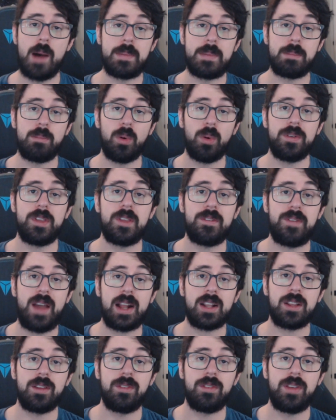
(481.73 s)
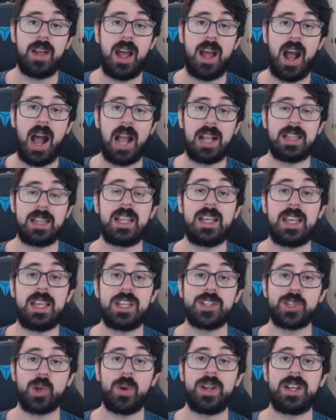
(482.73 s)
but more of the fact of I think
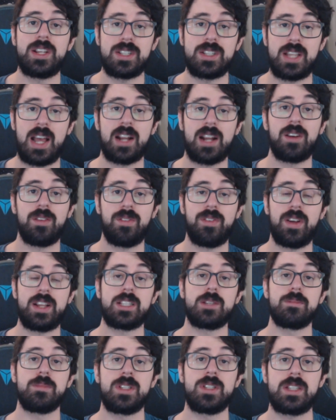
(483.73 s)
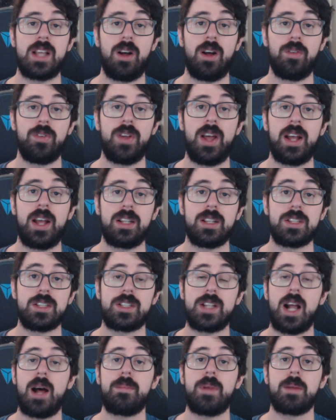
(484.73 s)
he's going to sacrifice himself to
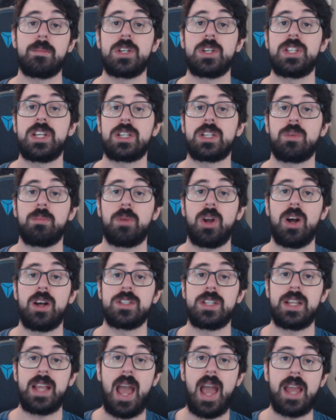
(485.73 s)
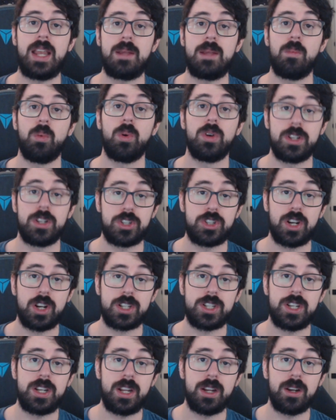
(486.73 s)
stop number 6 from causing any more
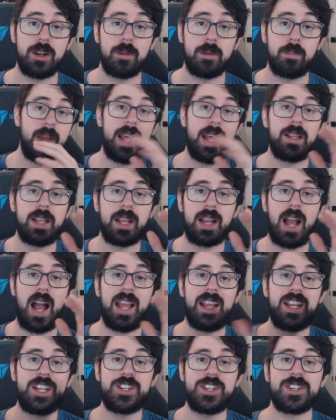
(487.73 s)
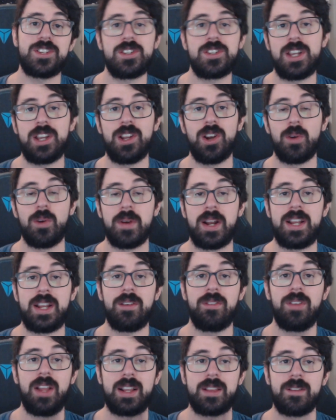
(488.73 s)
destruction here. And like I can just see it already
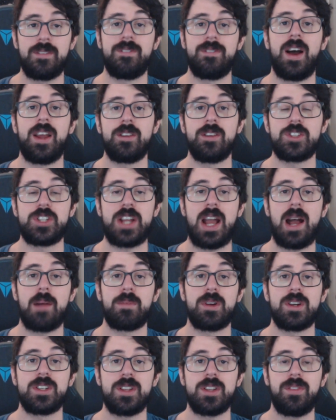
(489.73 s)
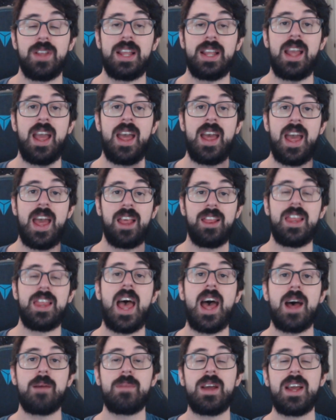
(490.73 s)
of like the final chapters of like
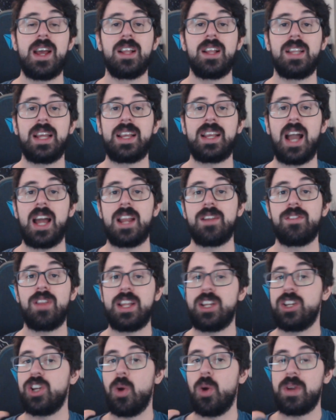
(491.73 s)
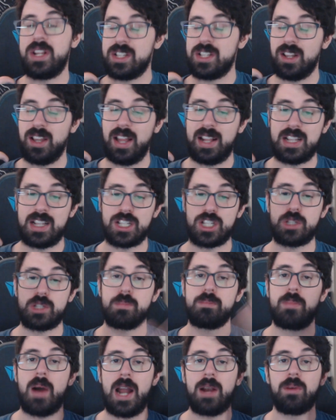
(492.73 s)
them like kind of like going to like this
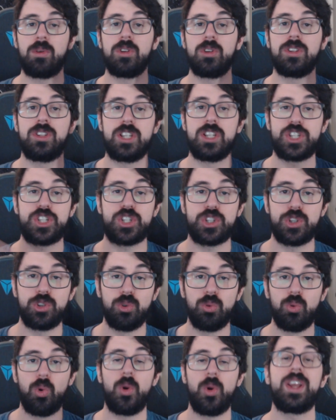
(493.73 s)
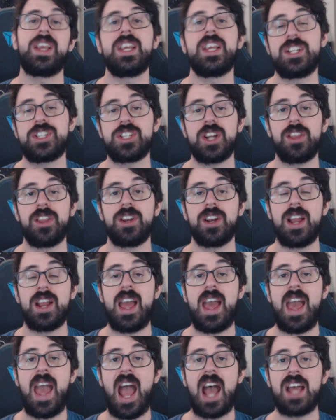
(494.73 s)
spiral, destroying each other,
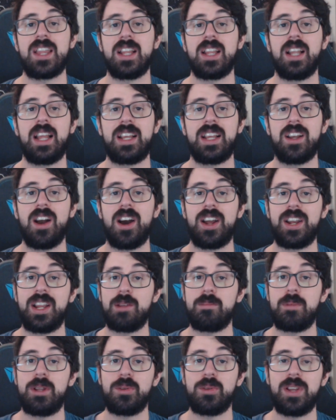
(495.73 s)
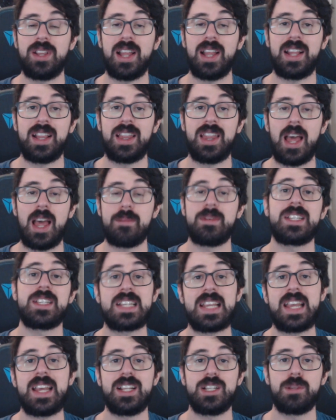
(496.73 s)
and then like cutting between like them as
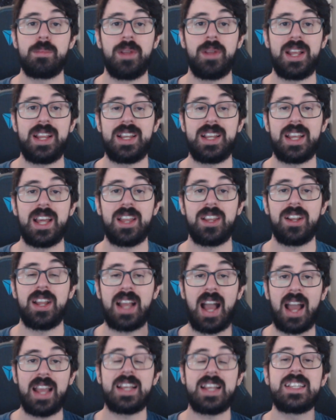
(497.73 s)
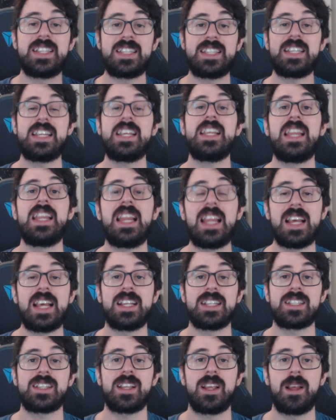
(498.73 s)
kids playing together. Like I could see
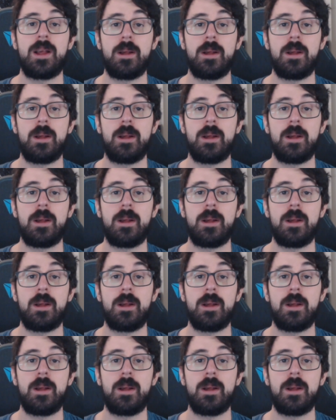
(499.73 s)
this